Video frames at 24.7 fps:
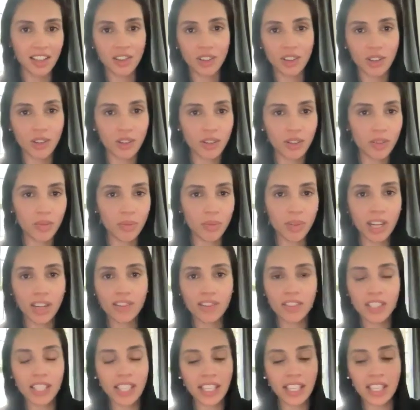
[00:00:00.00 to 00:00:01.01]
or
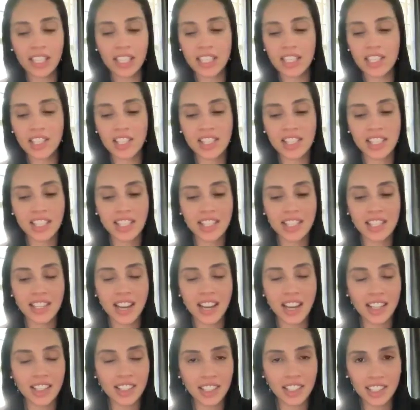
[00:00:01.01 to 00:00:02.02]
whatever, like it's
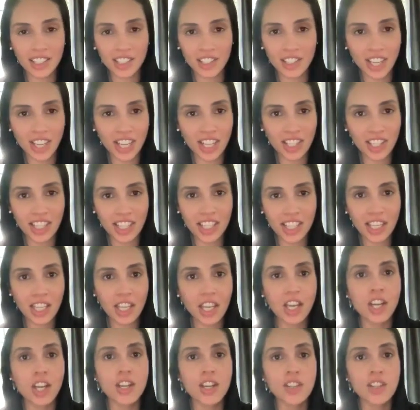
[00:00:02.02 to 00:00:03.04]
not going to change anything.